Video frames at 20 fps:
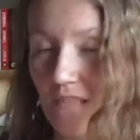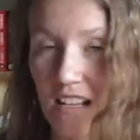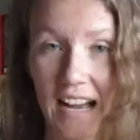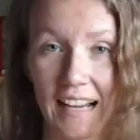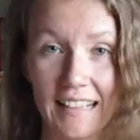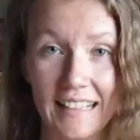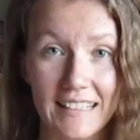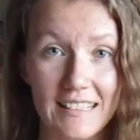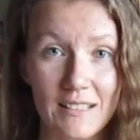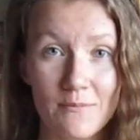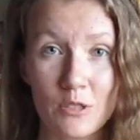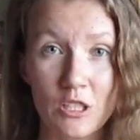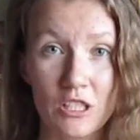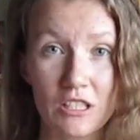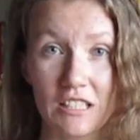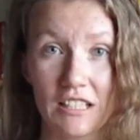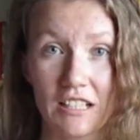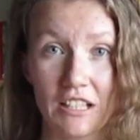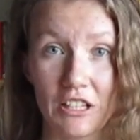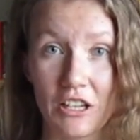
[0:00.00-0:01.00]
I guess I'm
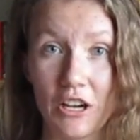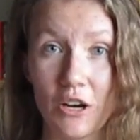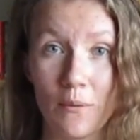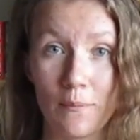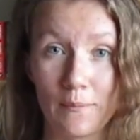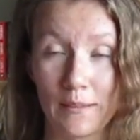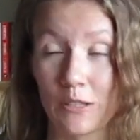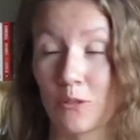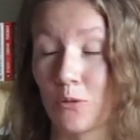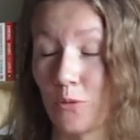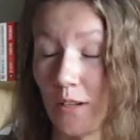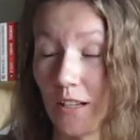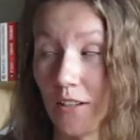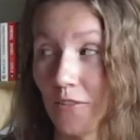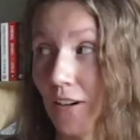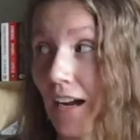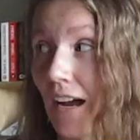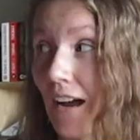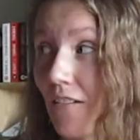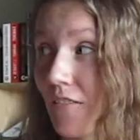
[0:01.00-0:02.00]
just gonna go. I'm gonna run
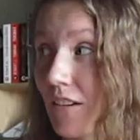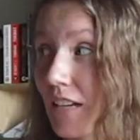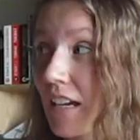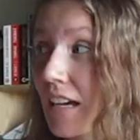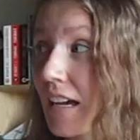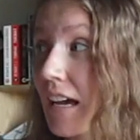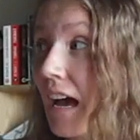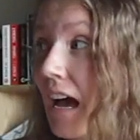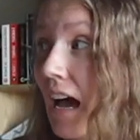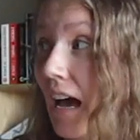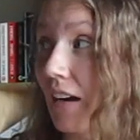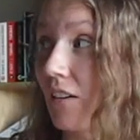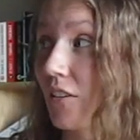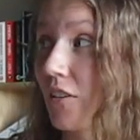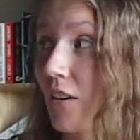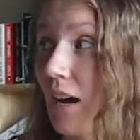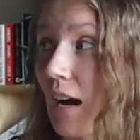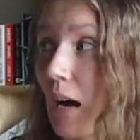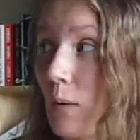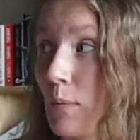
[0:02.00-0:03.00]
around. I don't
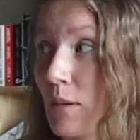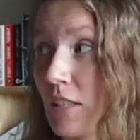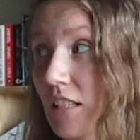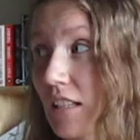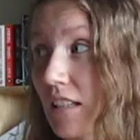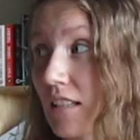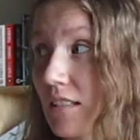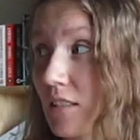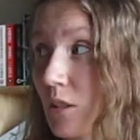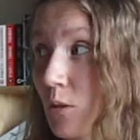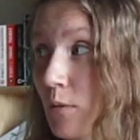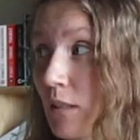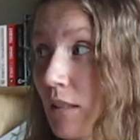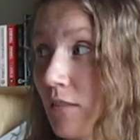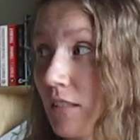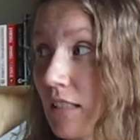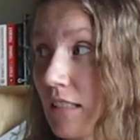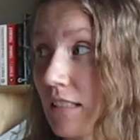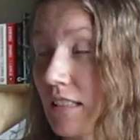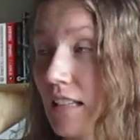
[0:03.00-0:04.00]
know how much of this you'll be
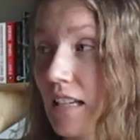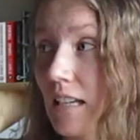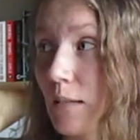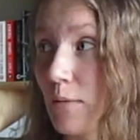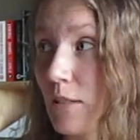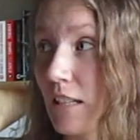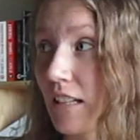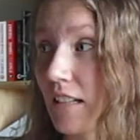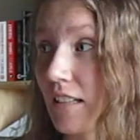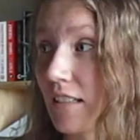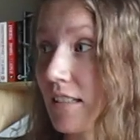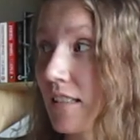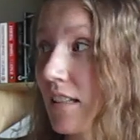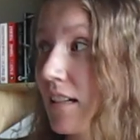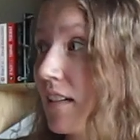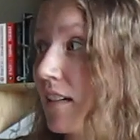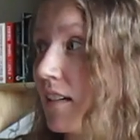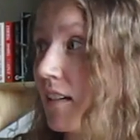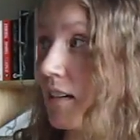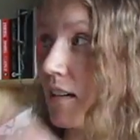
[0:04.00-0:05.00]
able to see, because
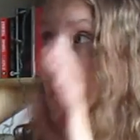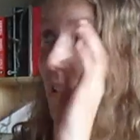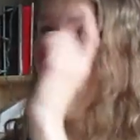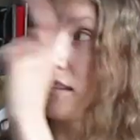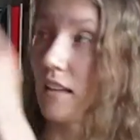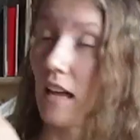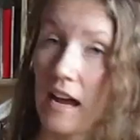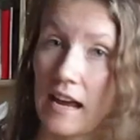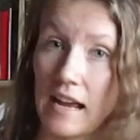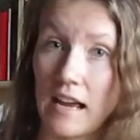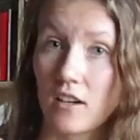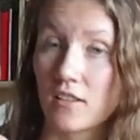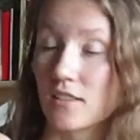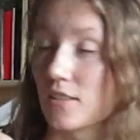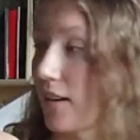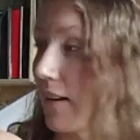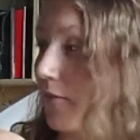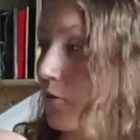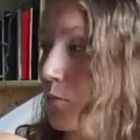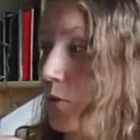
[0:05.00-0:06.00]
I
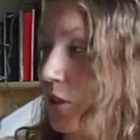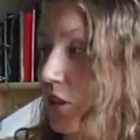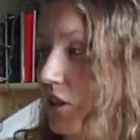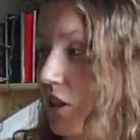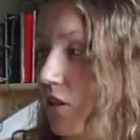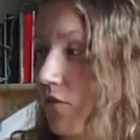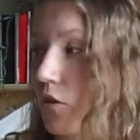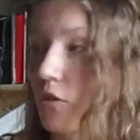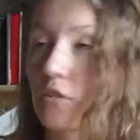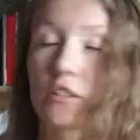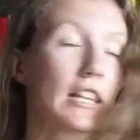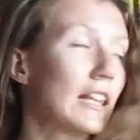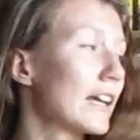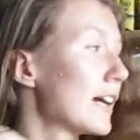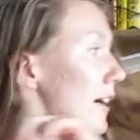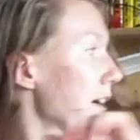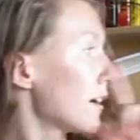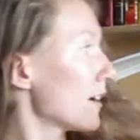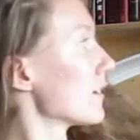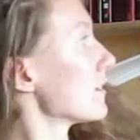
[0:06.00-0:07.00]
also have a bookshelf over
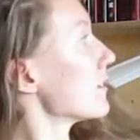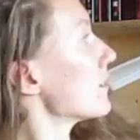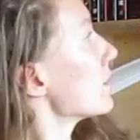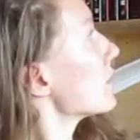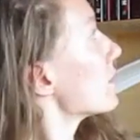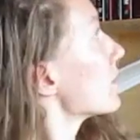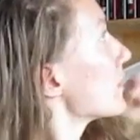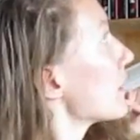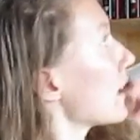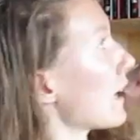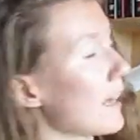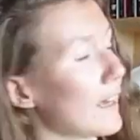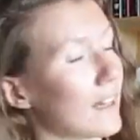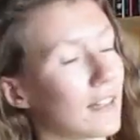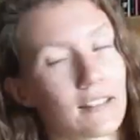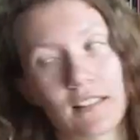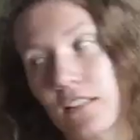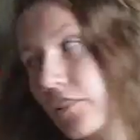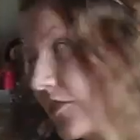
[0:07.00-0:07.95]
there, and